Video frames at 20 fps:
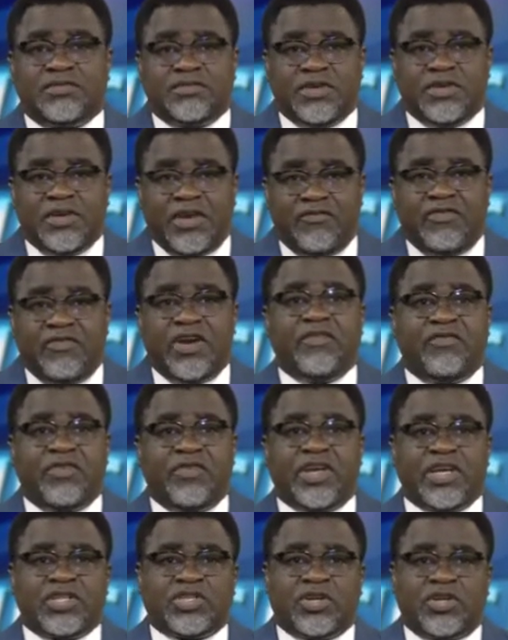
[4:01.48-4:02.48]
a
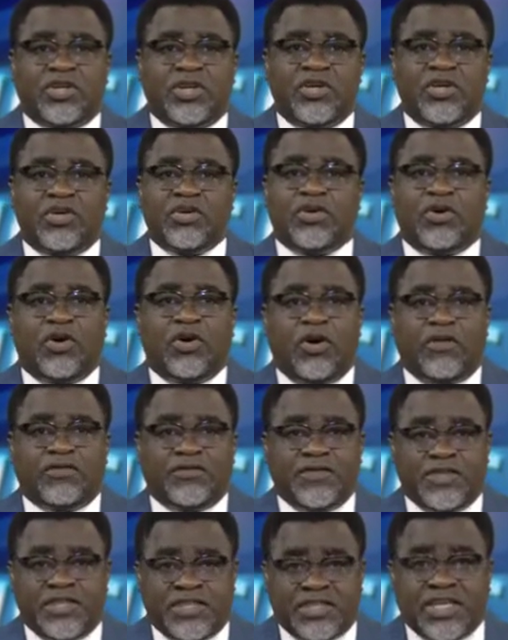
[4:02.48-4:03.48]
verification
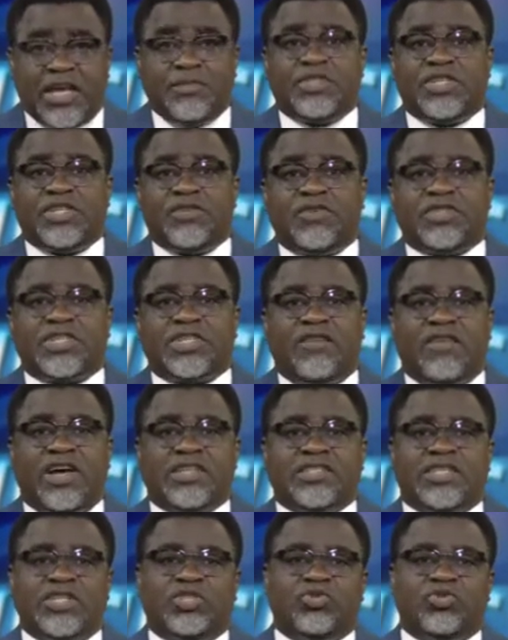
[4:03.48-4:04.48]
of the same civil
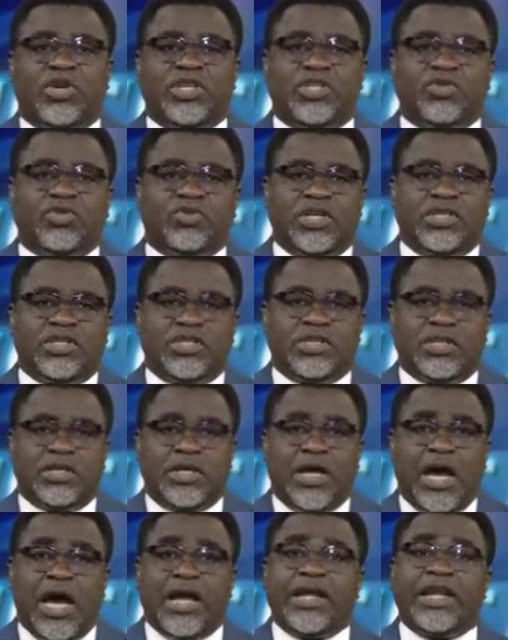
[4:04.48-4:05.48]
servants in 2020,
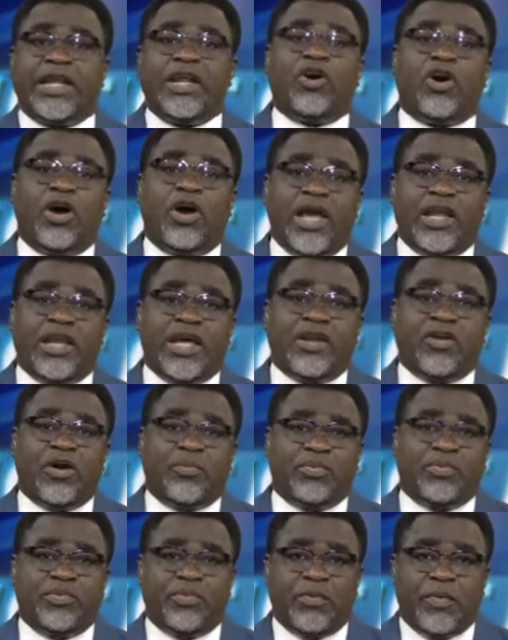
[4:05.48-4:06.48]
and they ended up